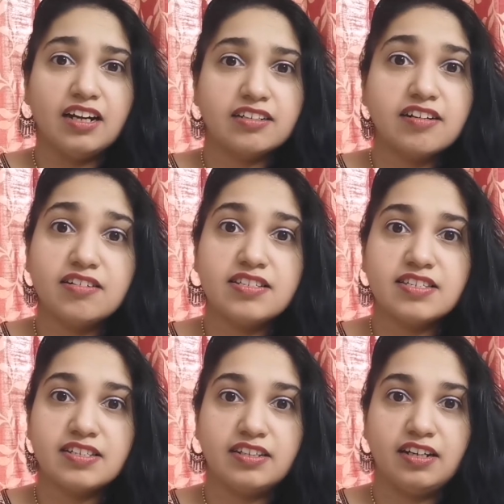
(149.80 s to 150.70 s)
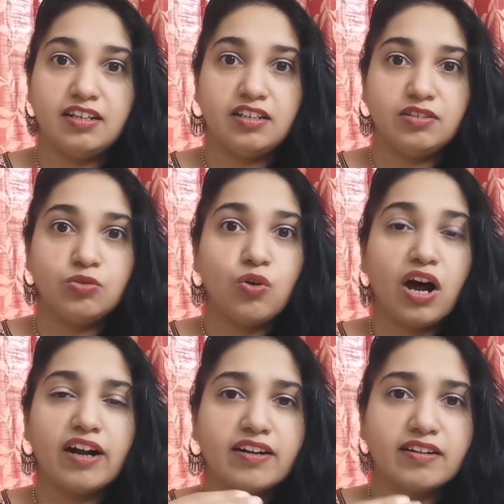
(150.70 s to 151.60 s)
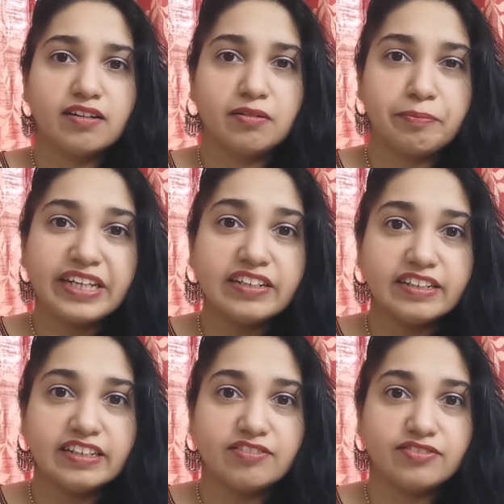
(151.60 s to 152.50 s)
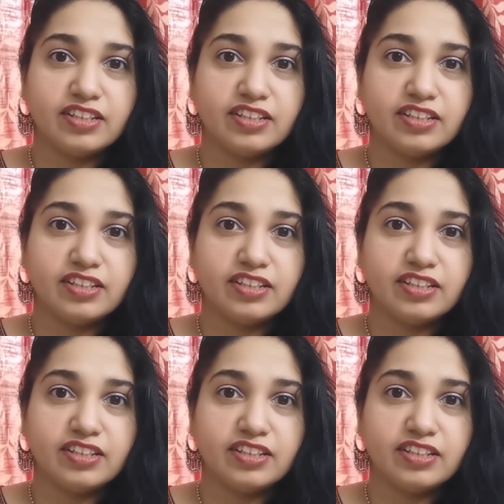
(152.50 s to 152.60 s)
Girls who are bigger enough,